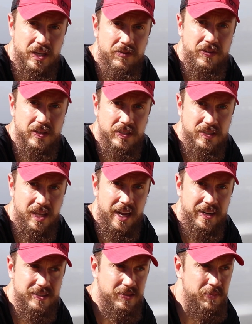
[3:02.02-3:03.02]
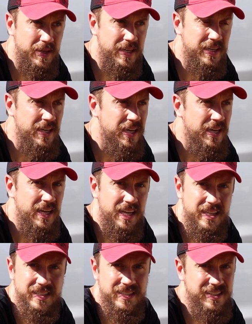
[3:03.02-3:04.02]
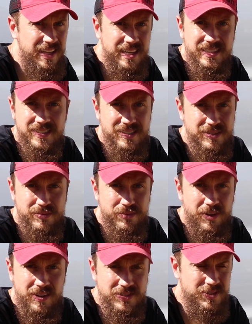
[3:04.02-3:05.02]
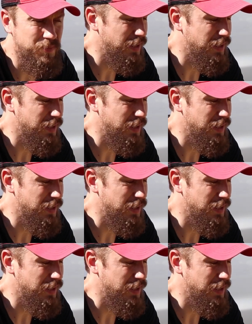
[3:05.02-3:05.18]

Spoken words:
even the slightest bit, and this thing just falls to